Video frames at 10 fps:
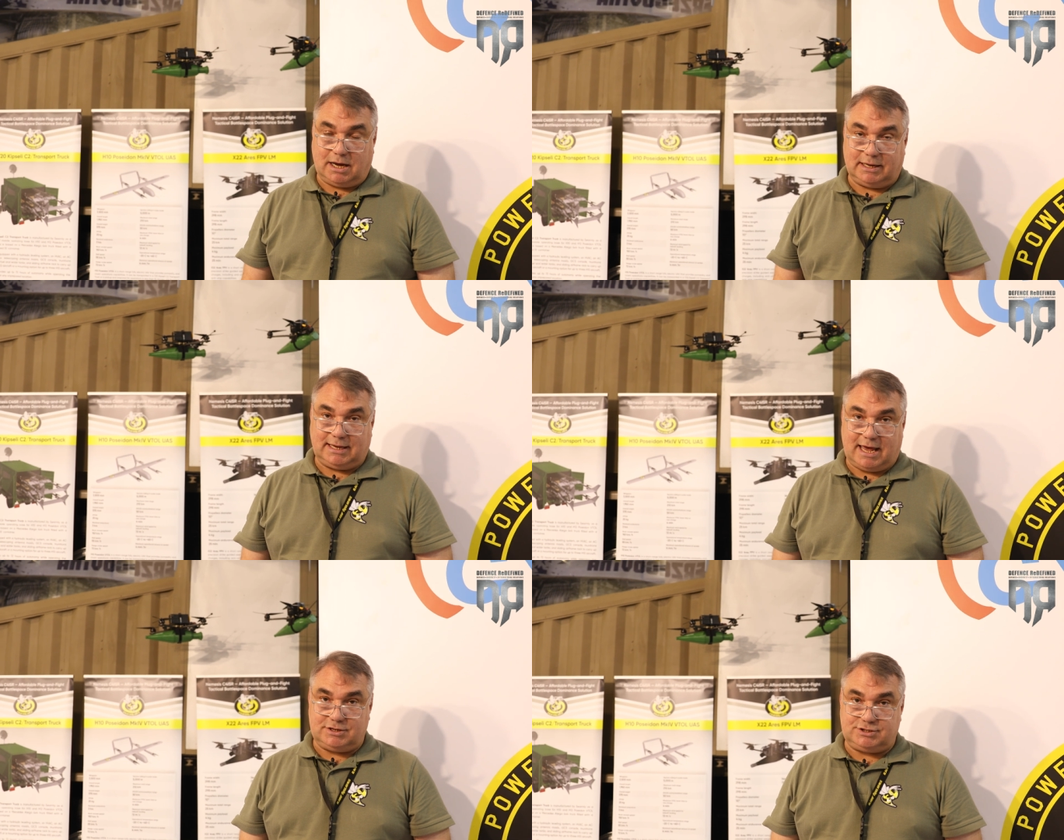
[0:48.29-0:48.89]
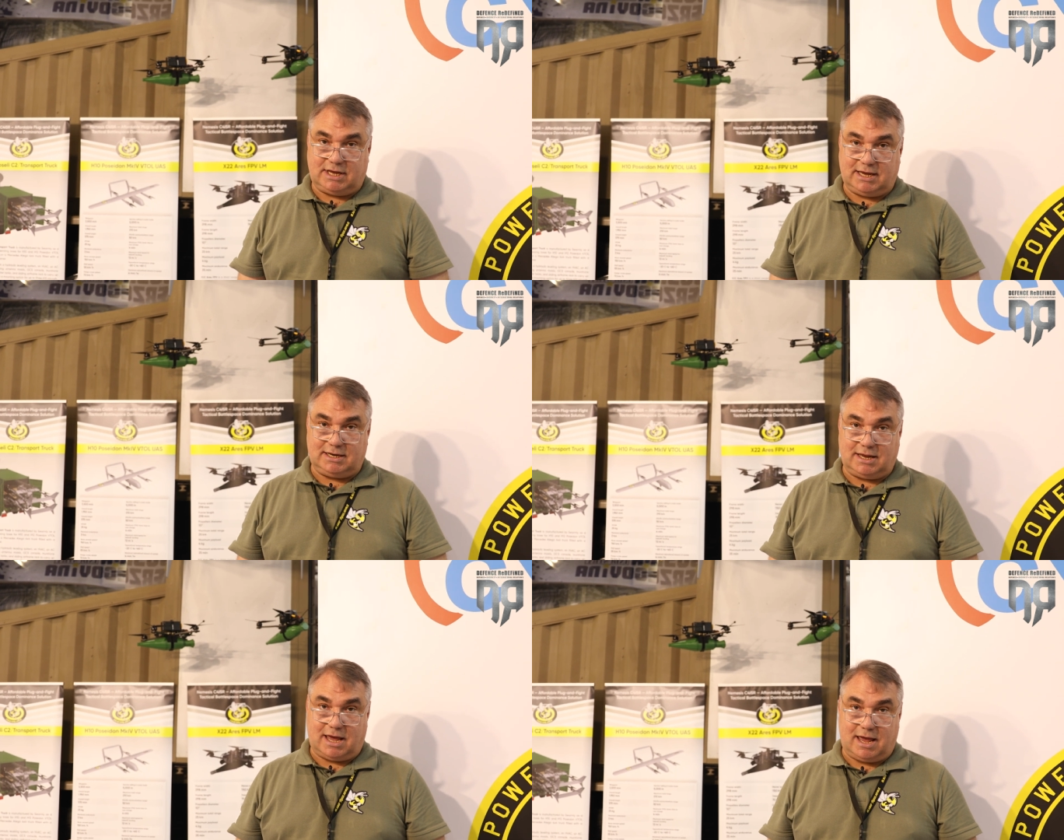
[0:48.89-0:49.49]
engaged
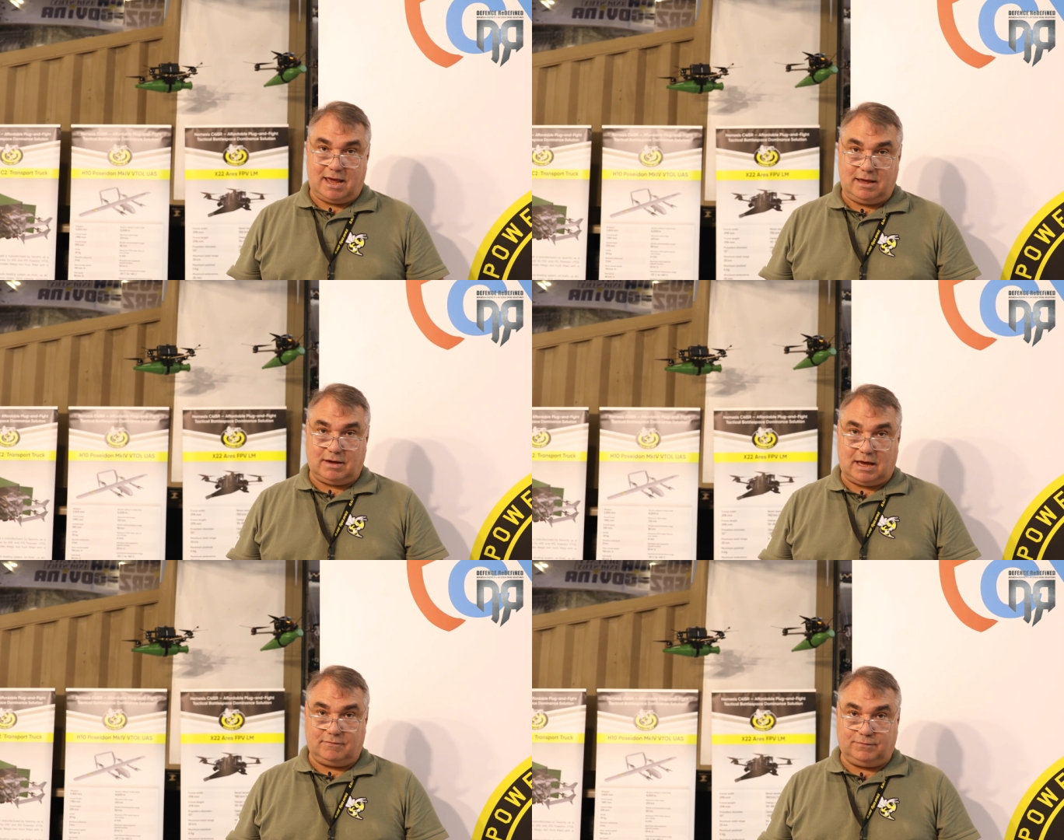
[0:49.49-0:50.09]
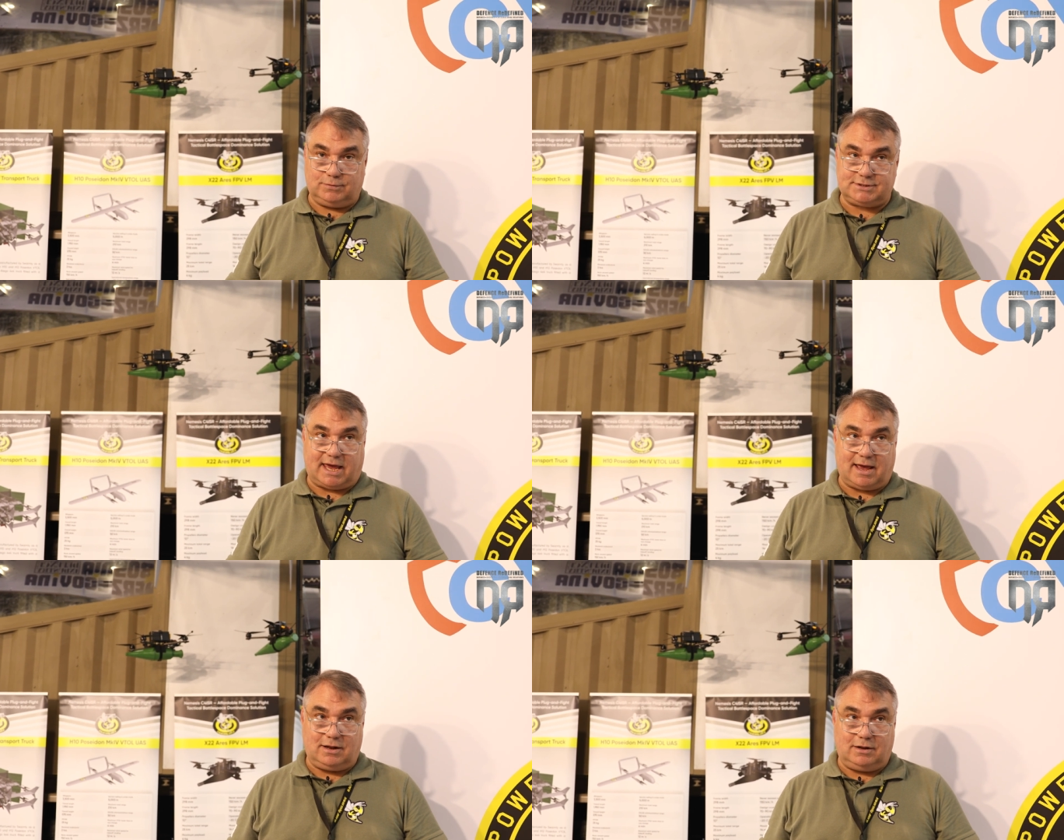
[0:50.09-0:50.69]
in a full
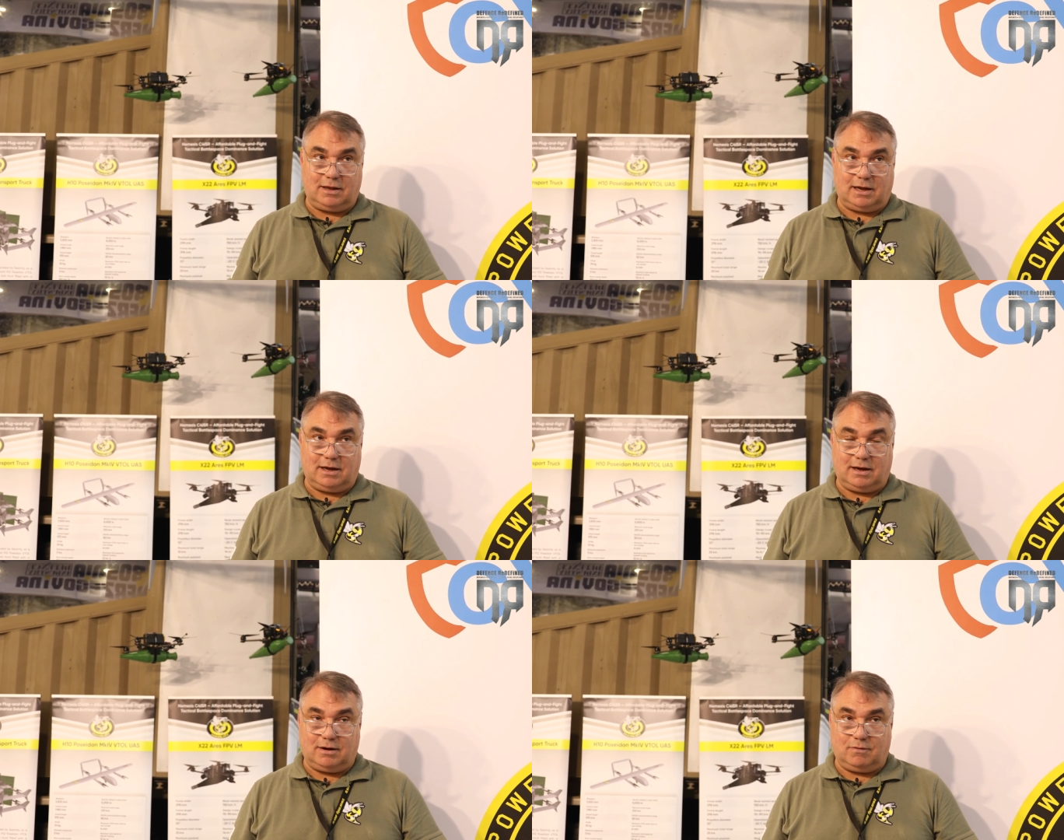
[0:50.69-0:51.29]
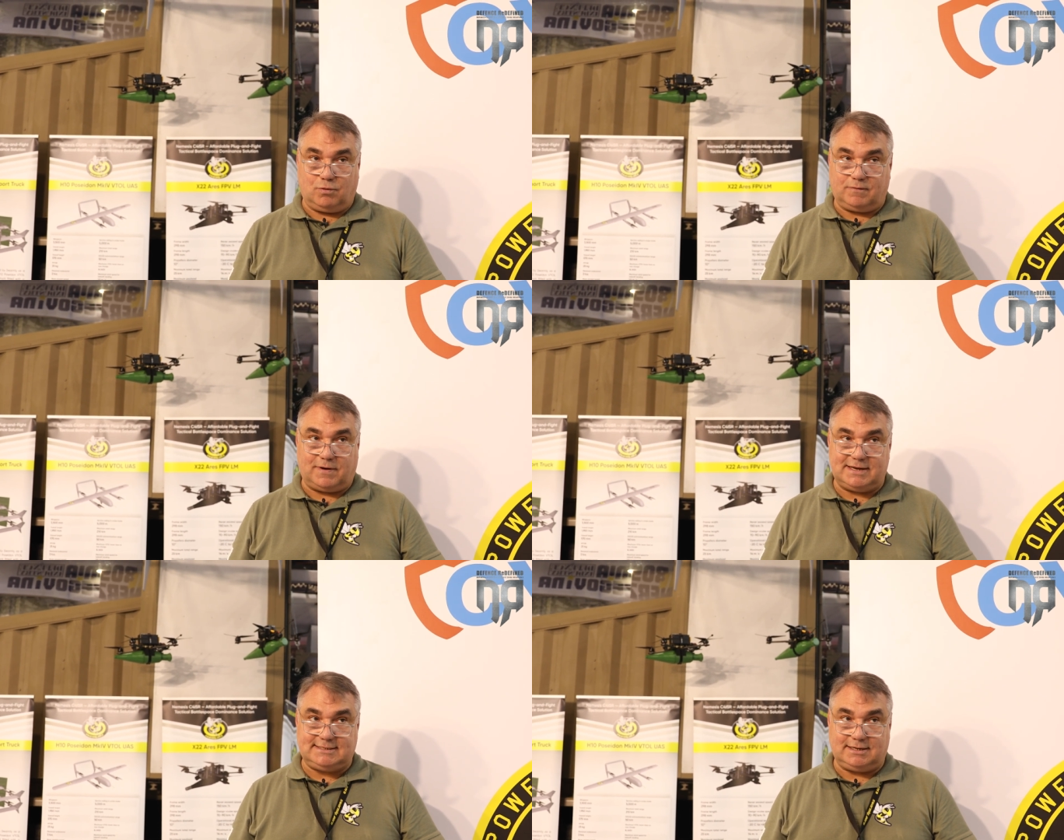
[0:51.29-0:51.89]
scale
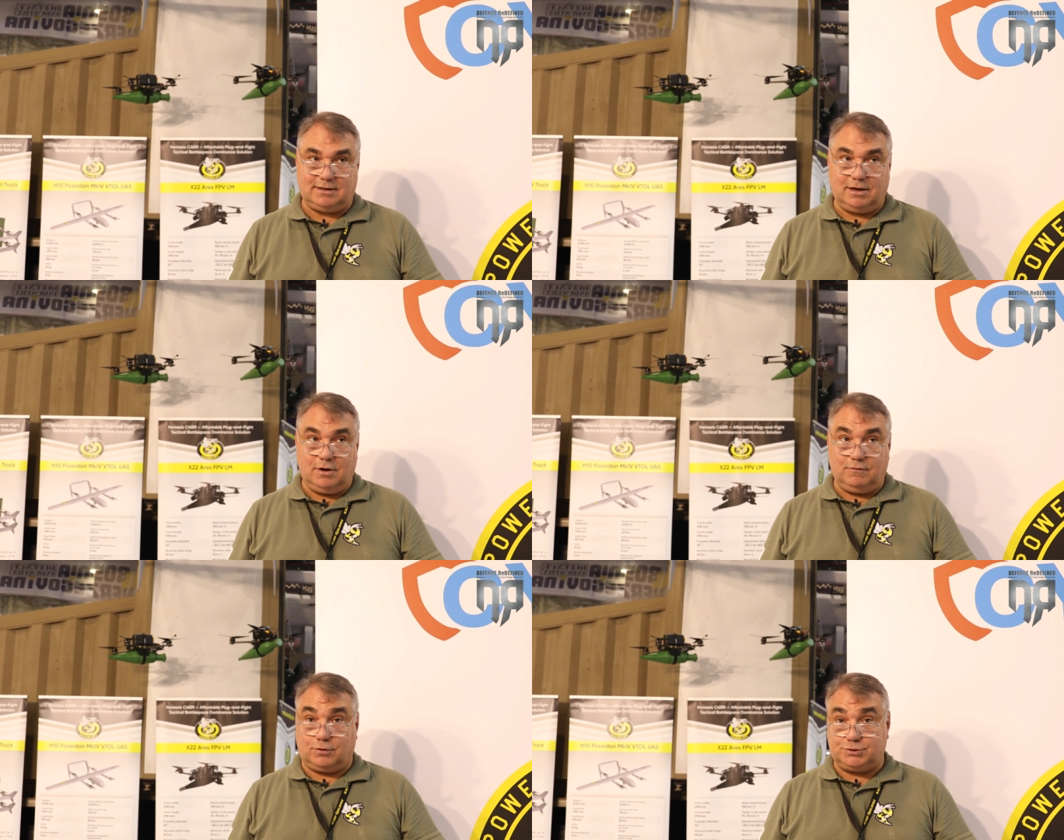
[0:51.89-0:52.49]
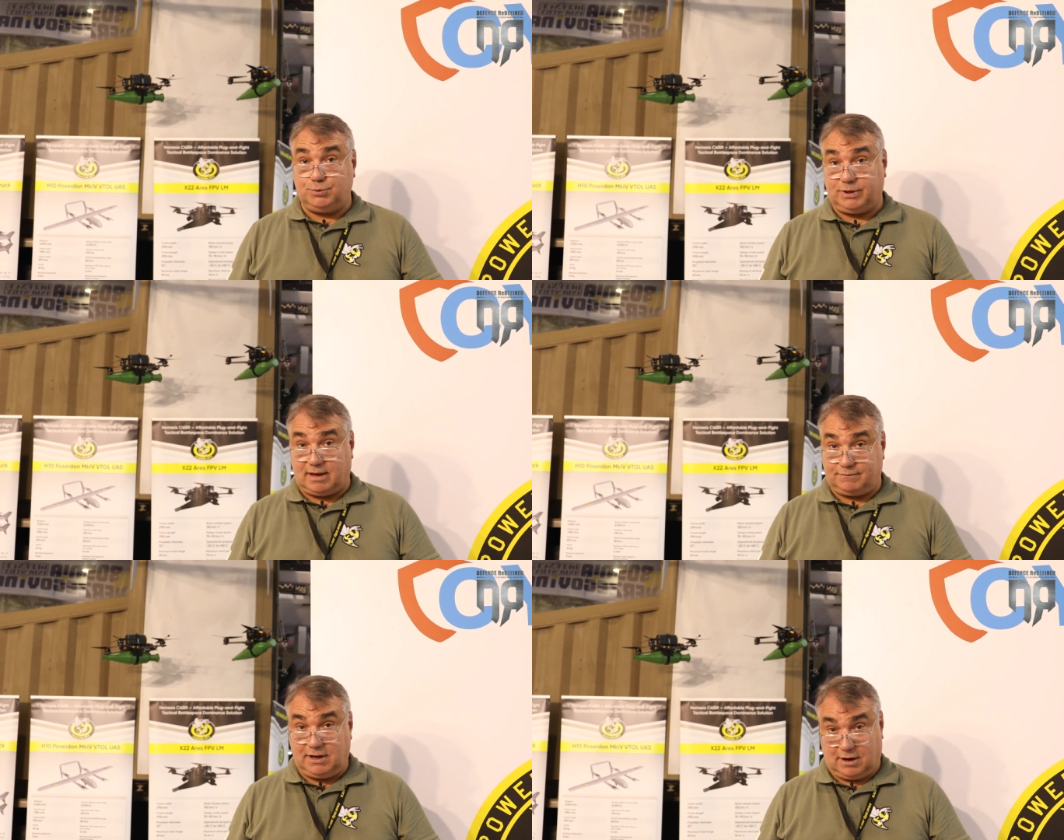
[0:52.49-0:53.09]
warfighting for two and a
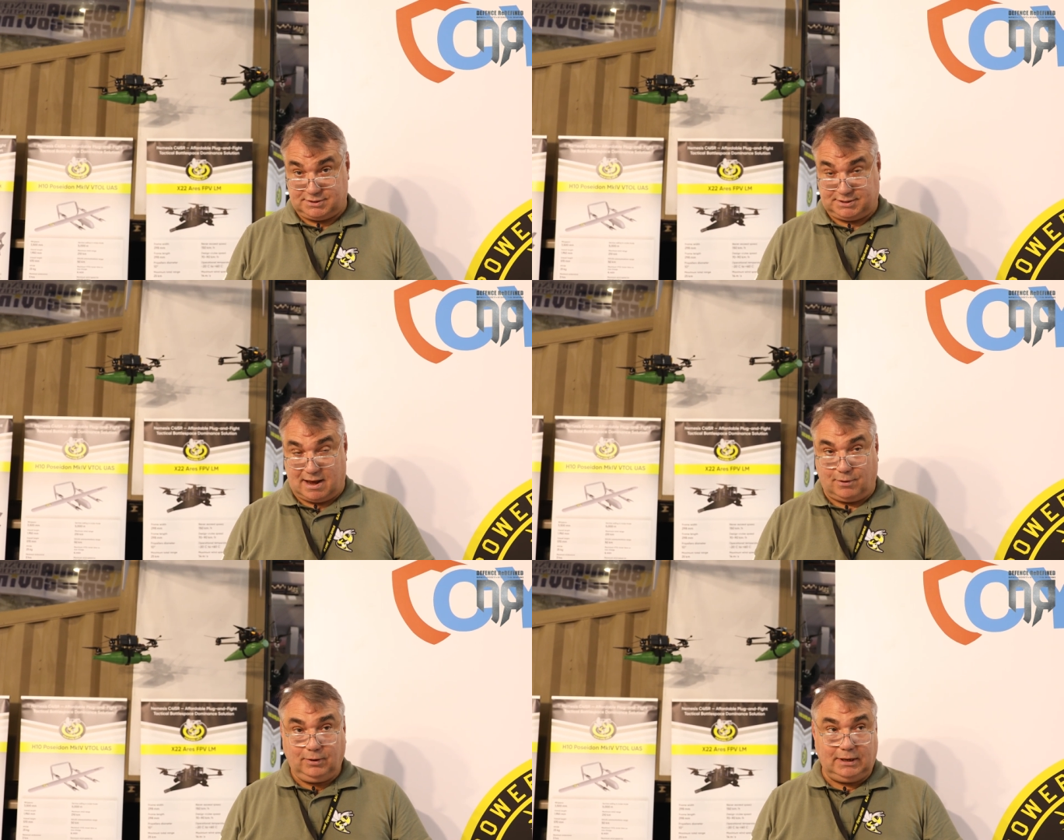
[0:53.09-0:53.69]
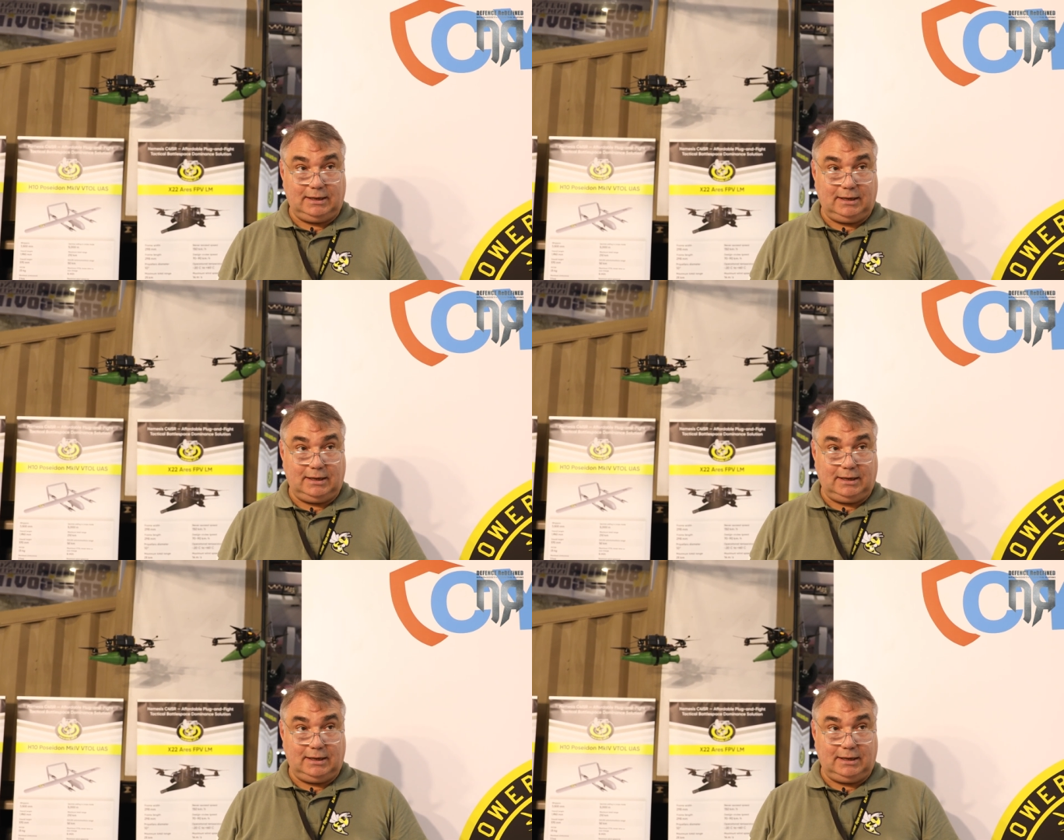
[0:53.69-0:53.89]
half years now.